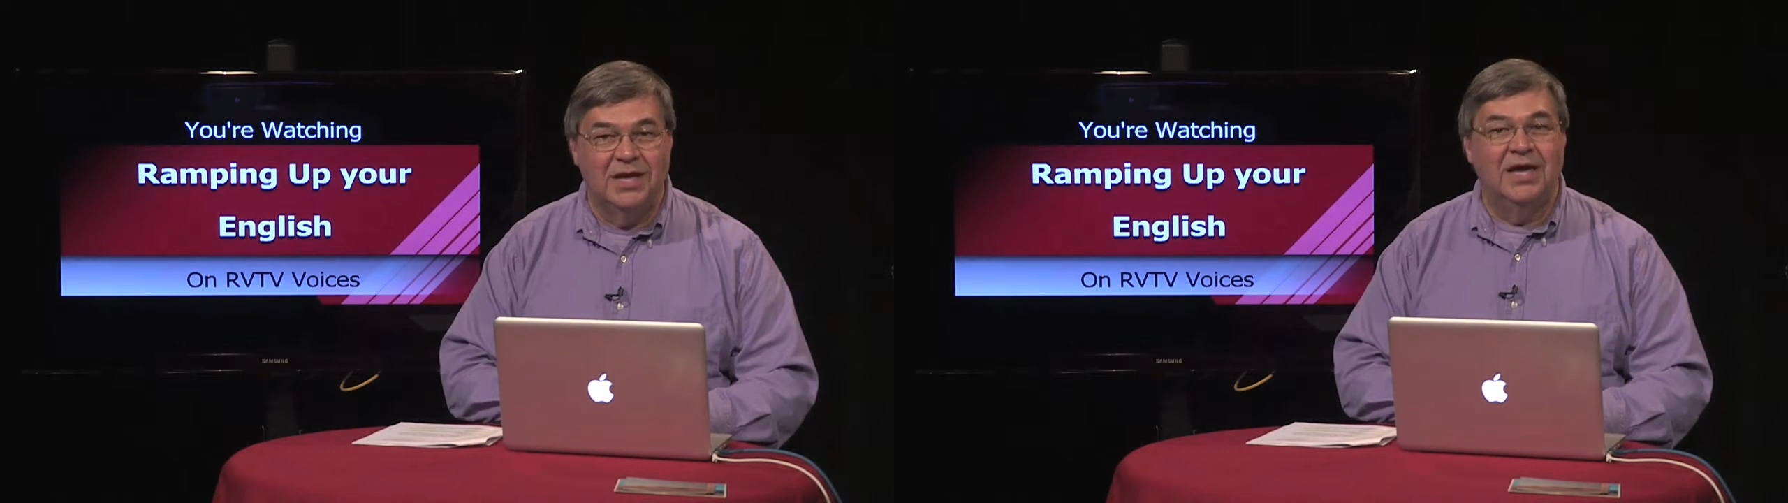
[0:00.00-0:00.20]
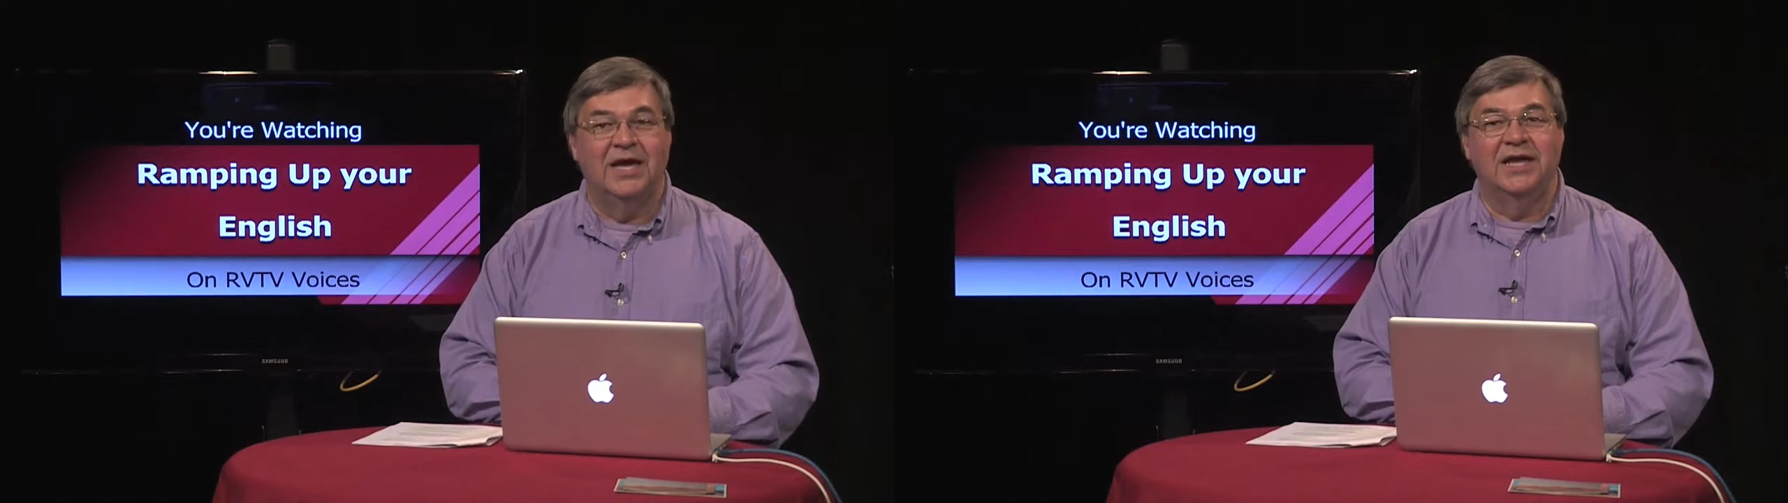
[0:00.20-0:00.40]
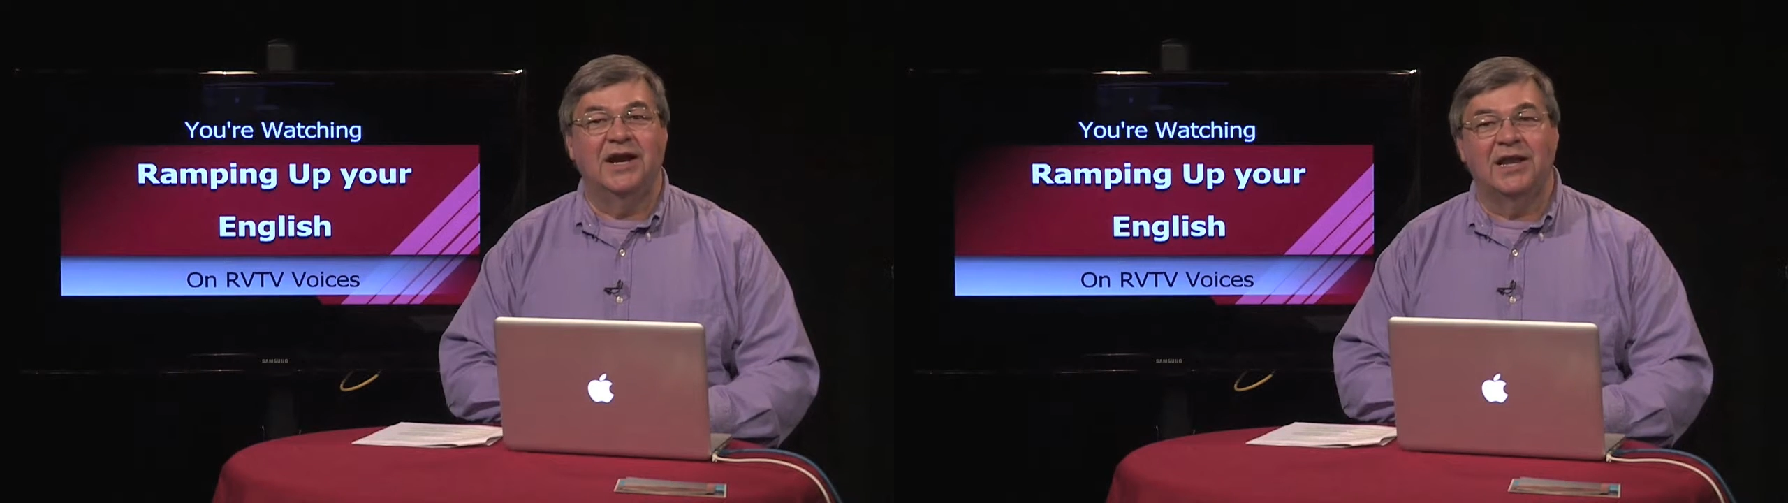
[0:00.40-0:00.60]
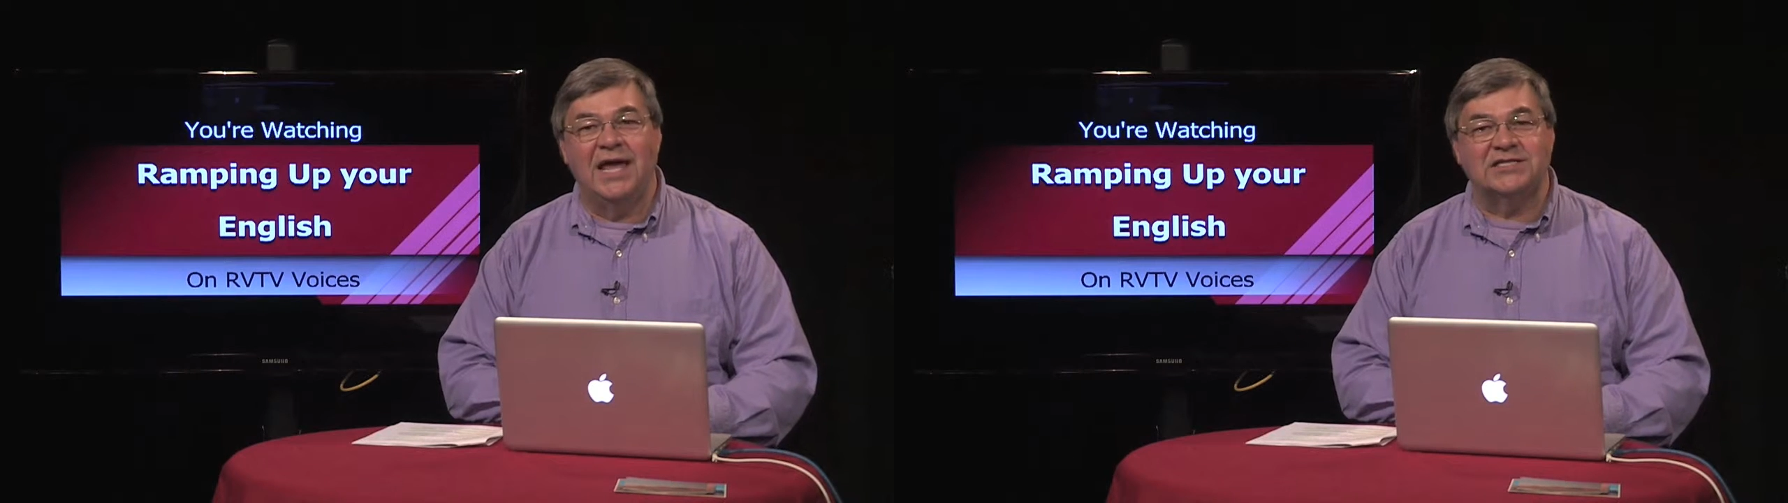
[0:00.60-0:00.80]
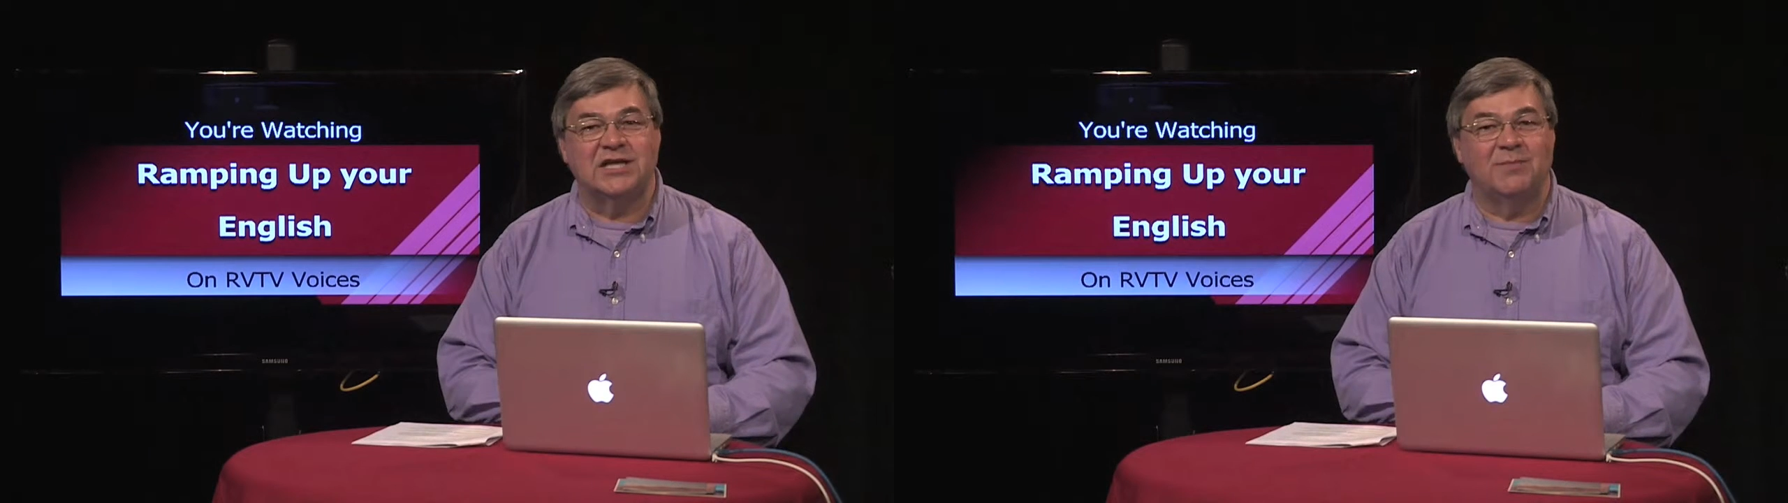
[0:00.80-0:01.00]
In our
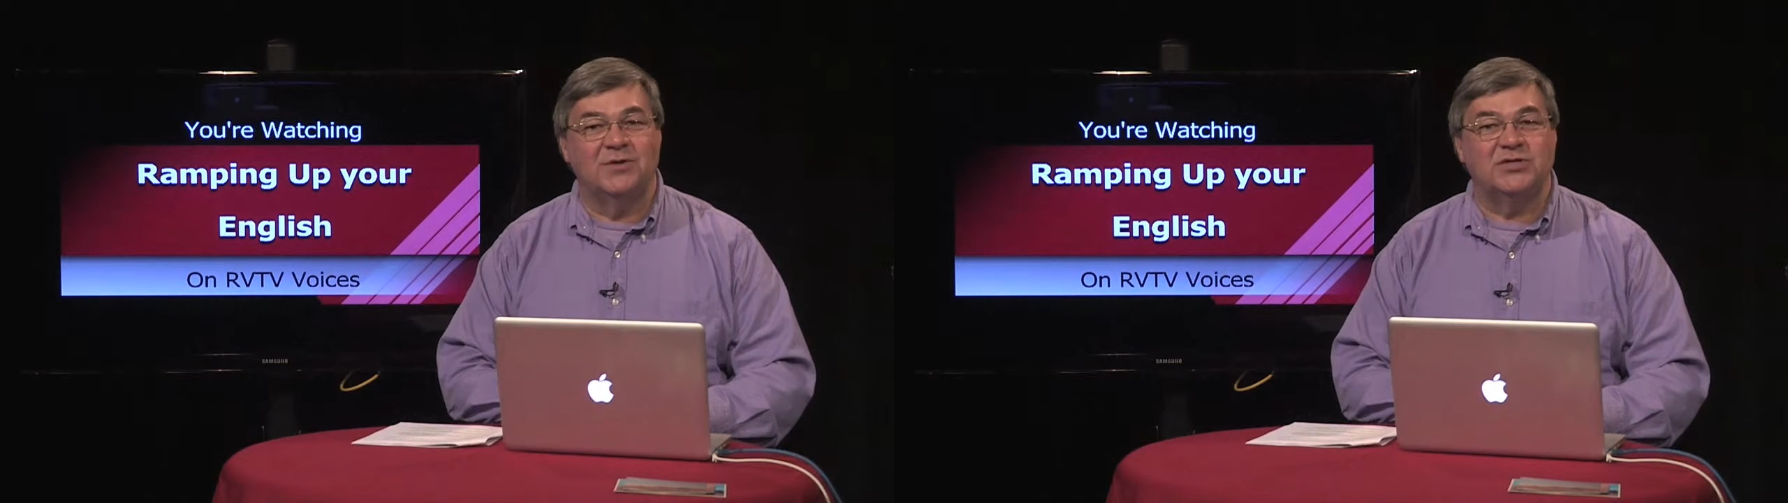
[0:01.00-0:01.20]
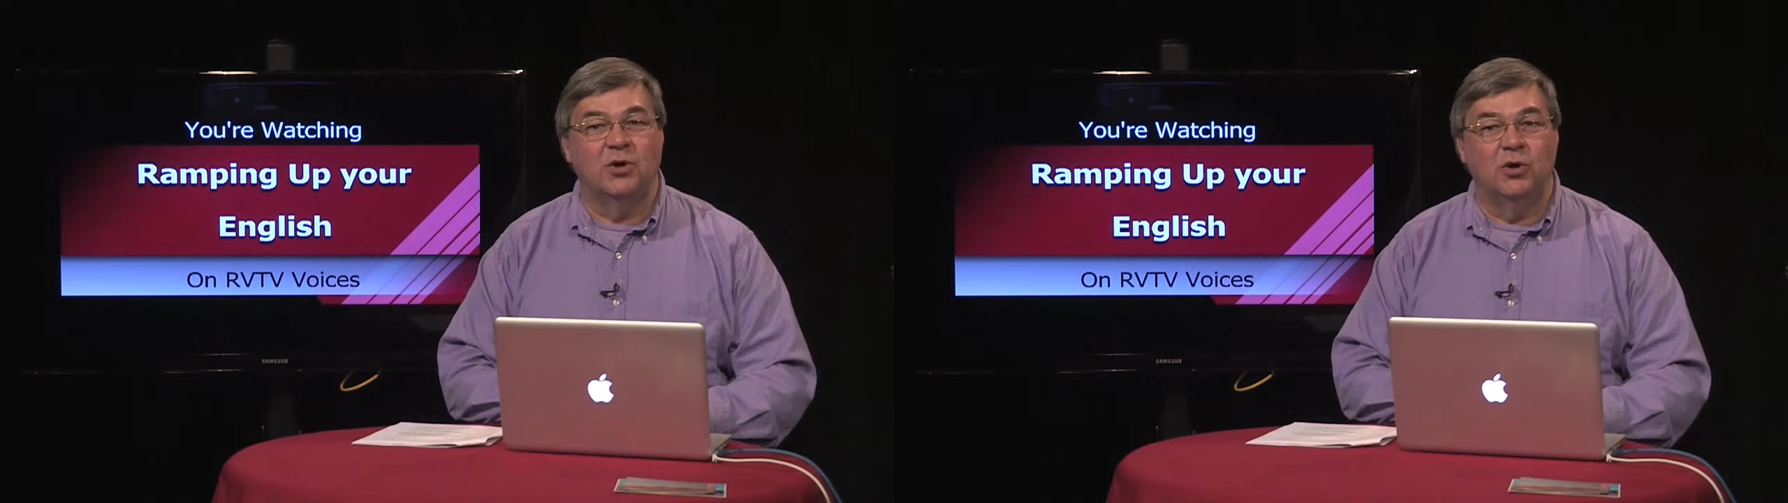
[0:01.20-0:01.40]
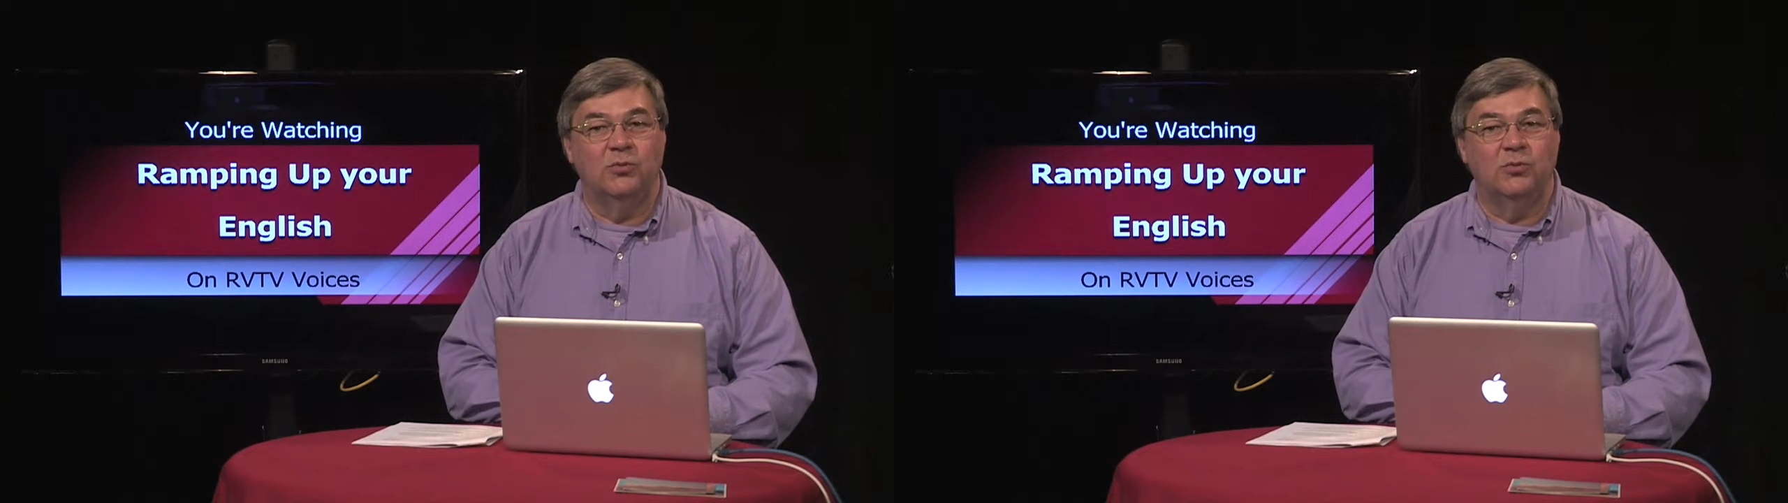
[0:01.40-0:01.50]
last episode,